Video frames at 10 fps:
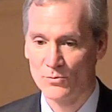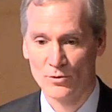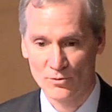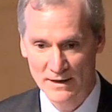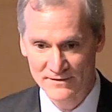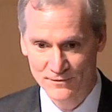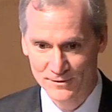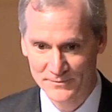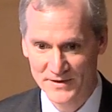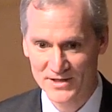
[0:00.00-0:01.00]
We're
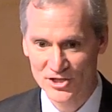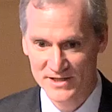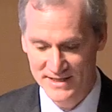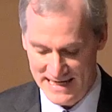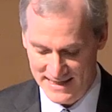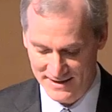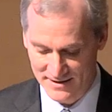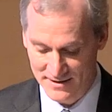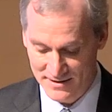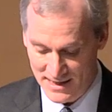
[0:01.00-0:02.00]
grateful that she has
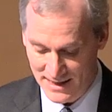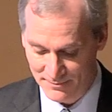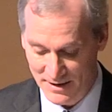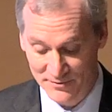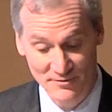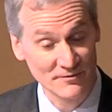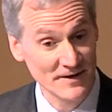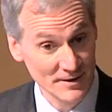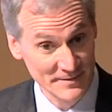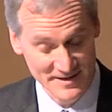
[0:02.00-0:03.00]
taken time out of her
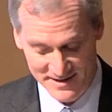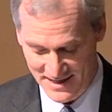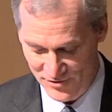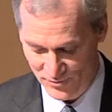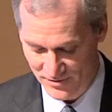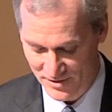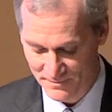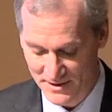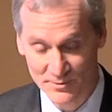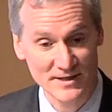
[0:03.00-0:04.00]
very busy schedule to
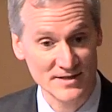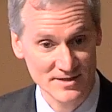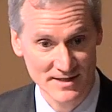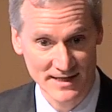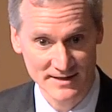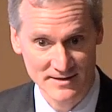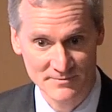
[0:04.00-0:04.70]
be with us tonight.